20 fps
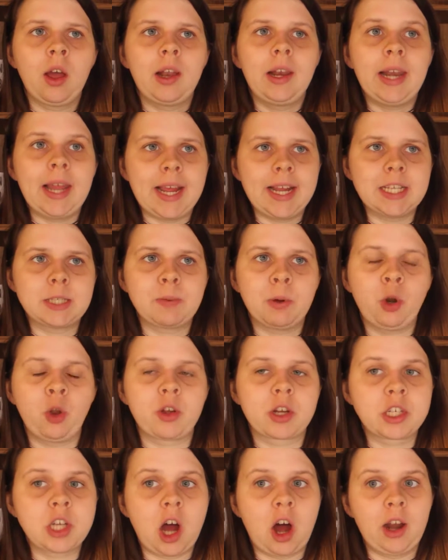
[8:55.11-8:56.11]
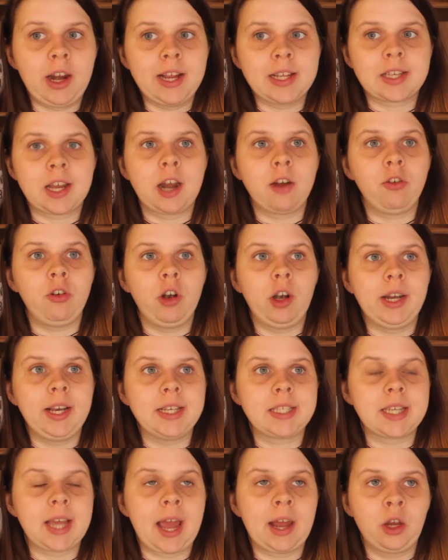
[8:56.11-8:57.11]
leads, but not the guitar leads, and I really
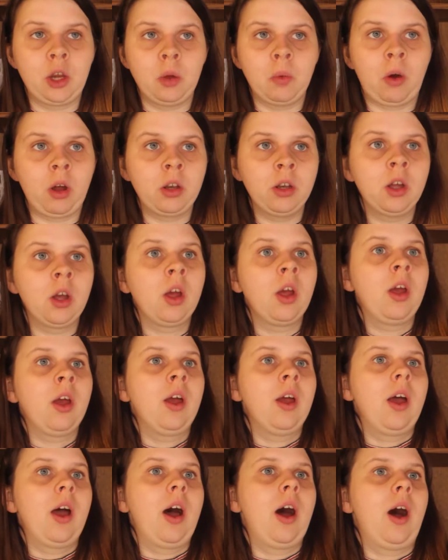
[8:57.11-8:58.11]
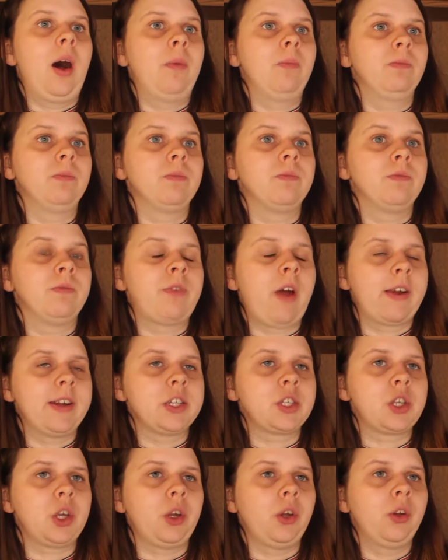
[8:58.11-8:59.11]
need to get a new one very
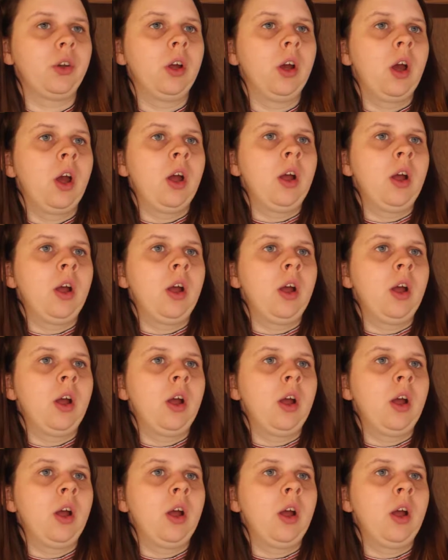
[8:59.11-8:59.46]
soon.